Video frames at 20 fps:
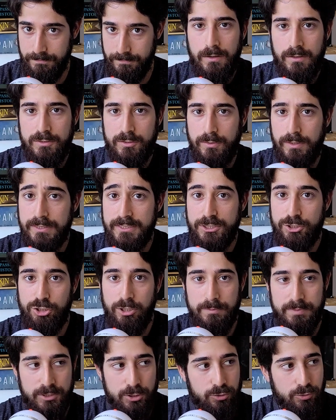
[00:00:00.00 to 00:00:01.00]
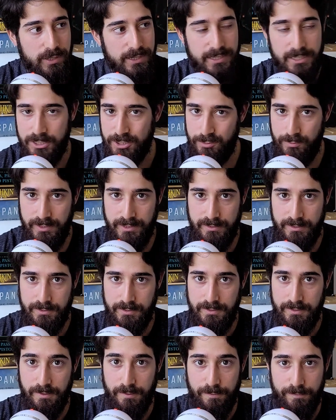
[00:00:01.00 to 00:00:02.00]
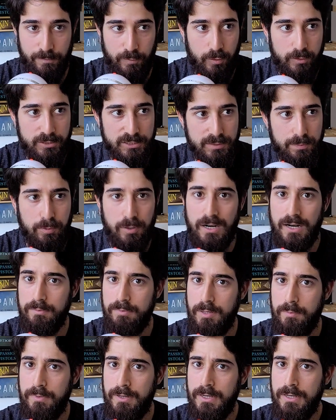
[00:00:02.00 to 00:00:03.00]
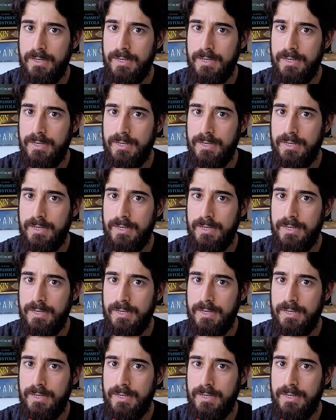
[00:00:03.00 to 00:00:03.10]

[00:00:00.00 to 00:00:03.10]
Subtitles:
So let's jump straight into it. The first problem